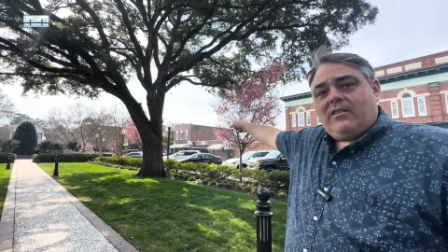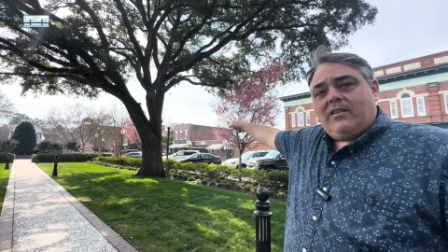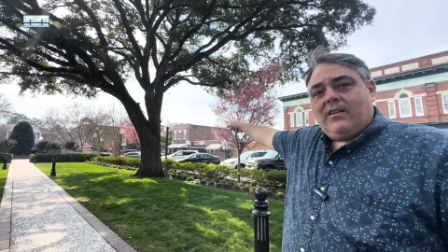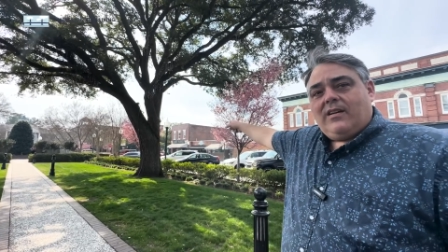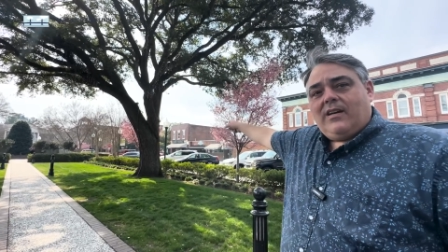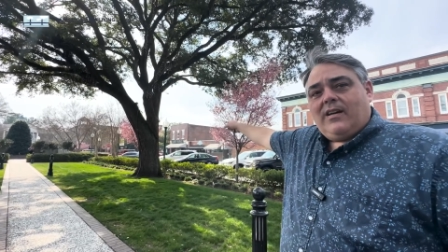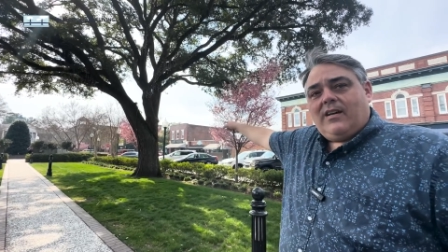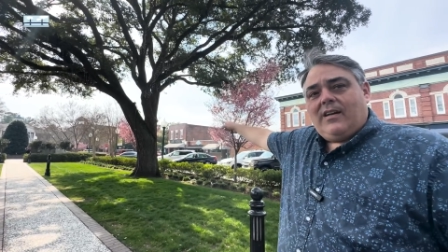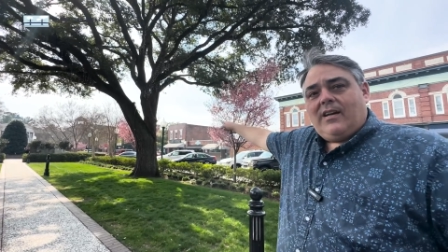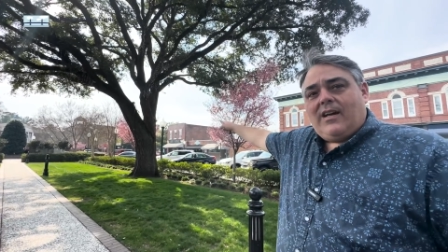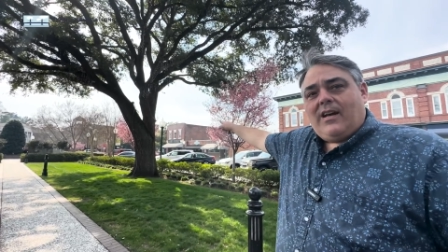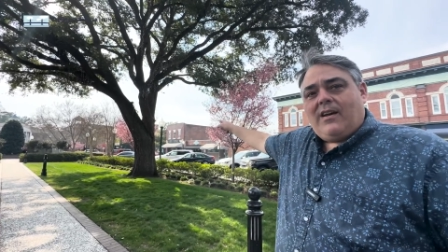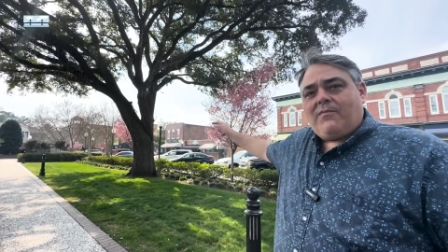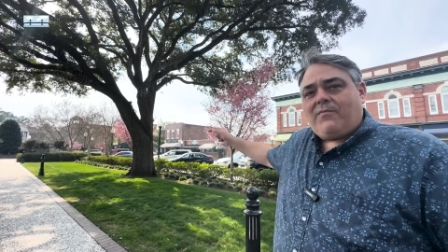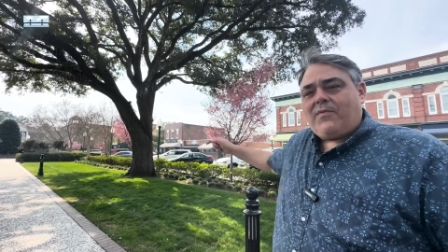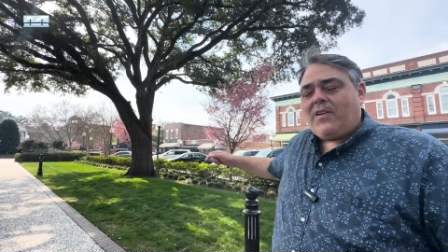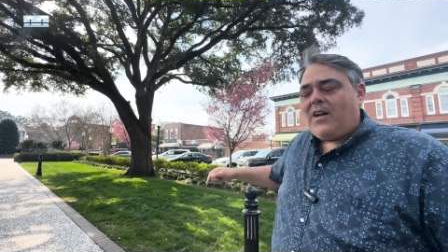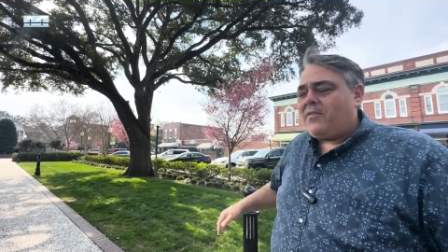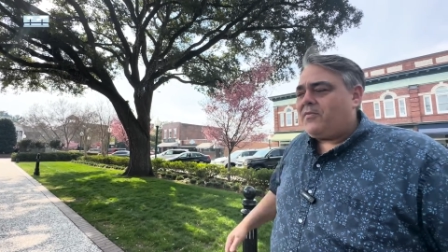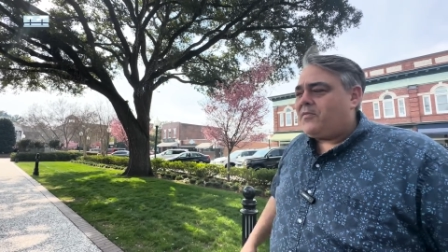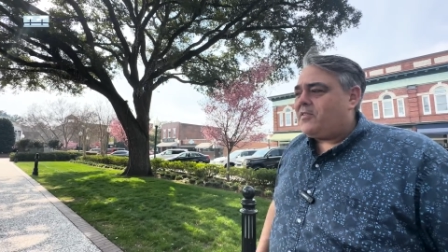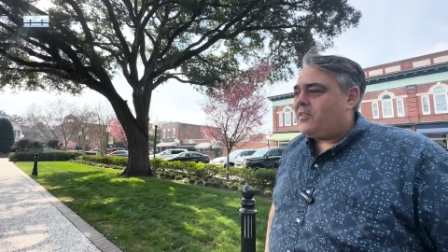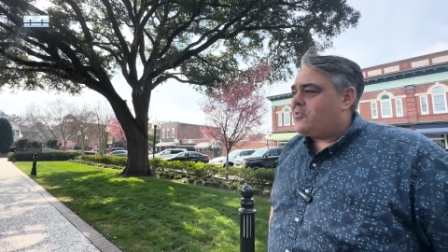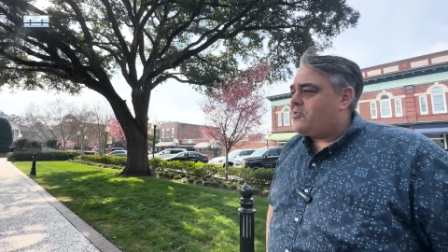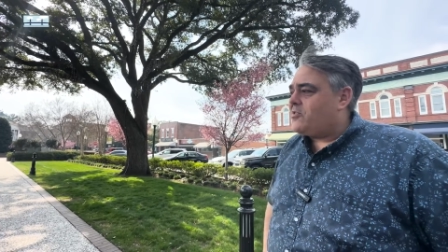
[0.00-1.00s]
I'll
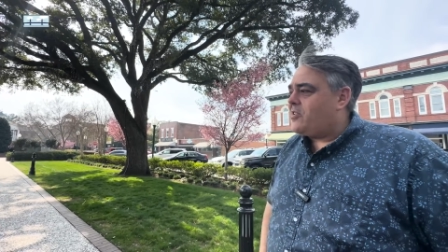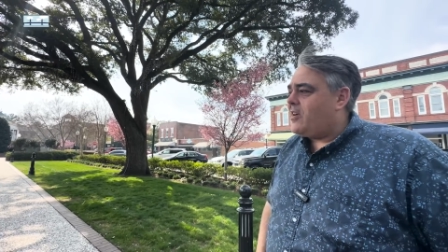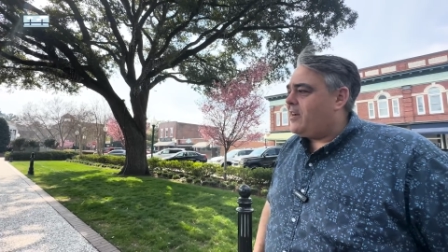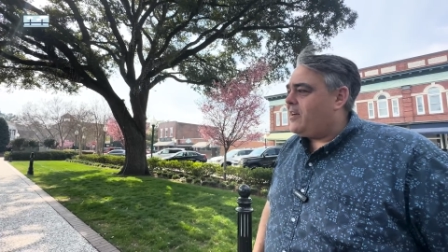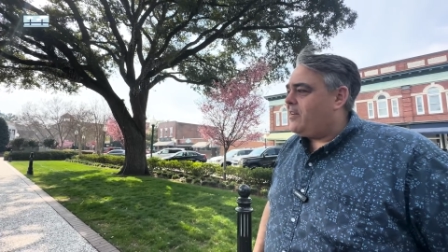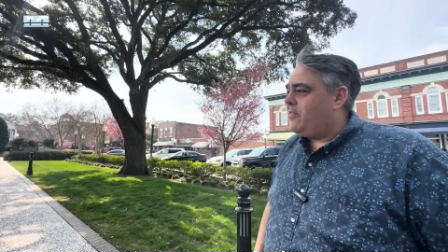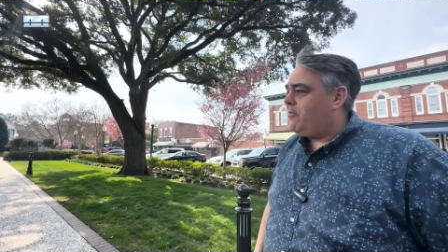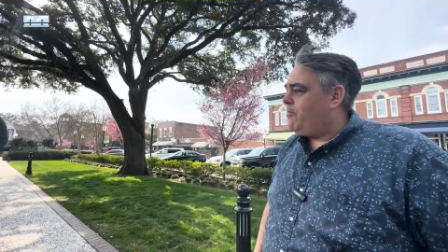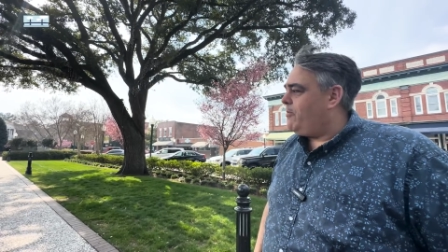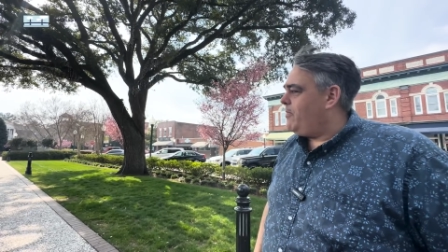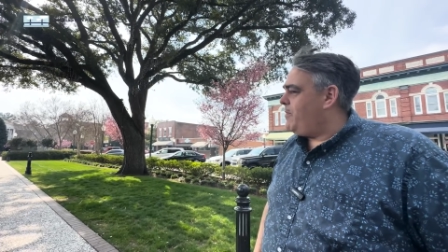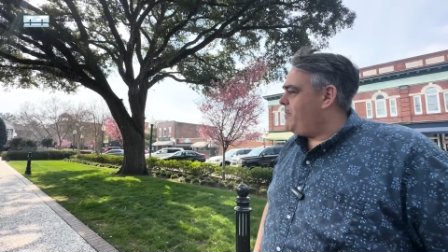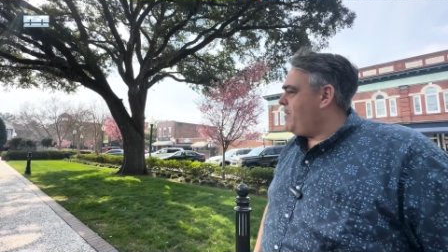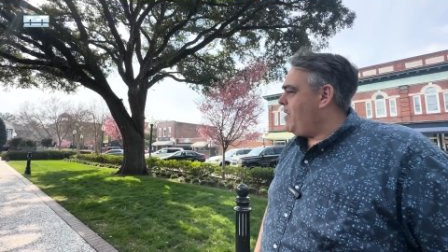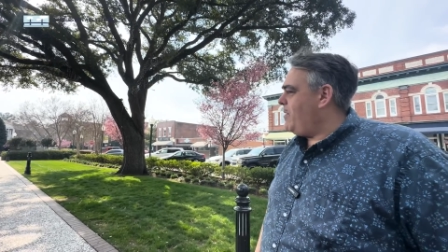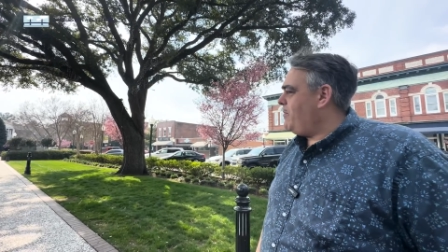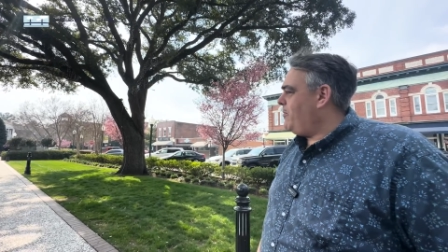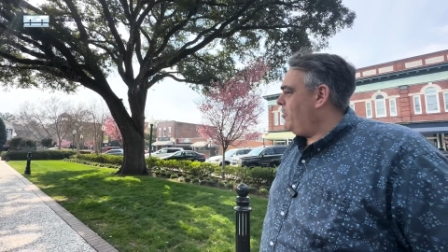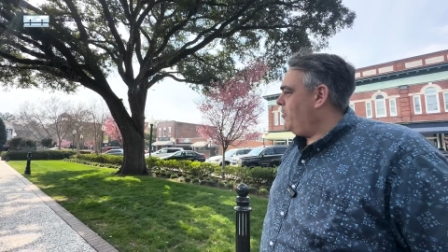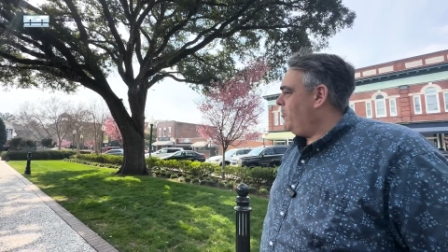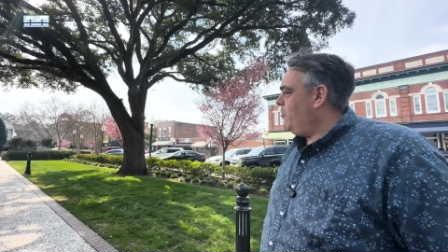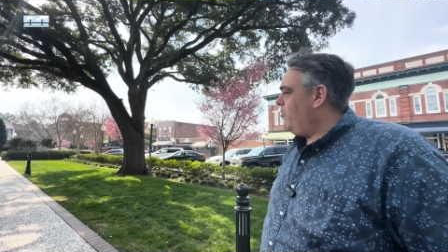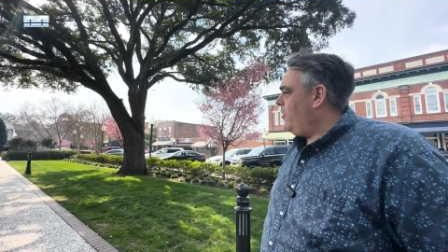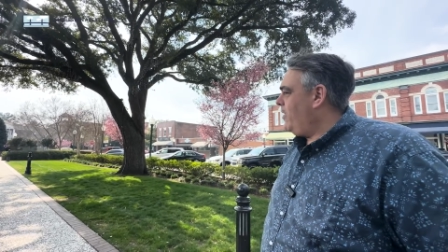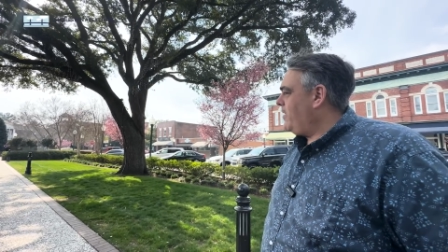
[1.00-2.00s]
have to try to
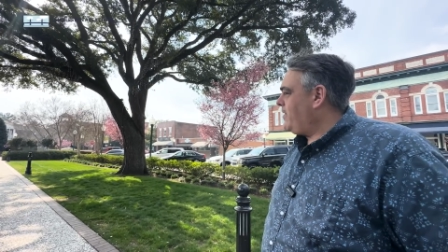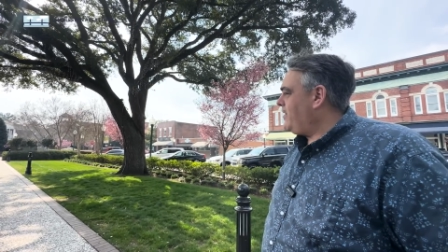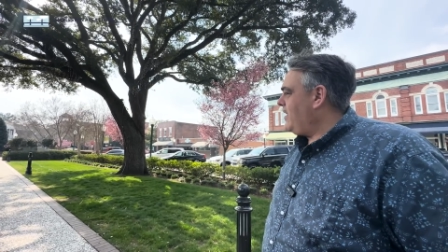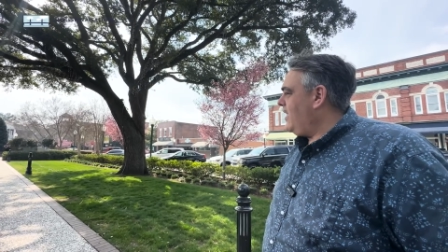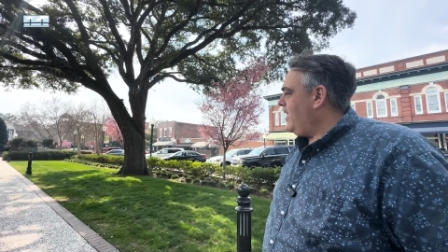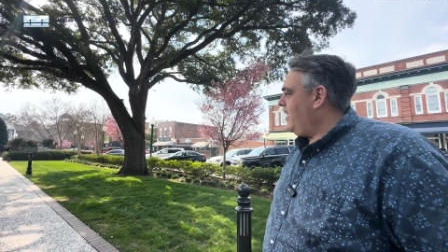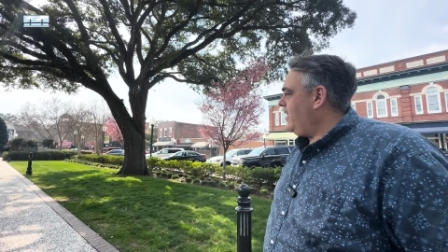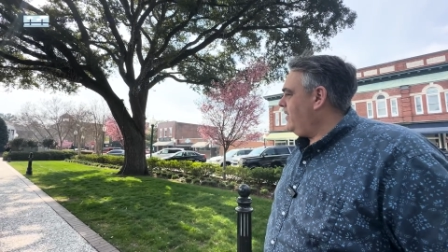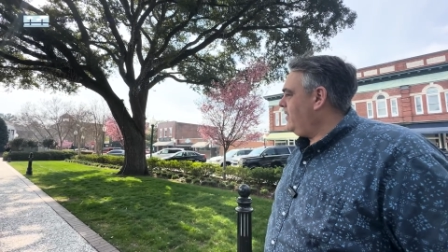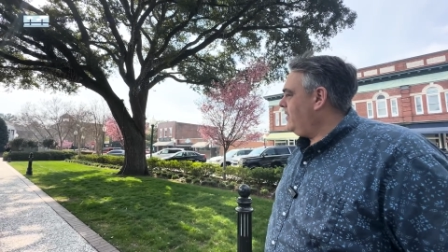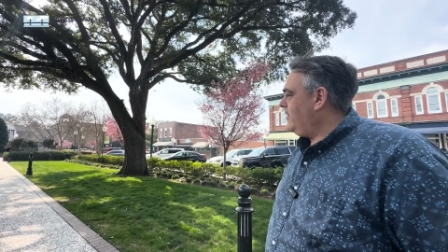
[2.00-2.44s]
remember what that...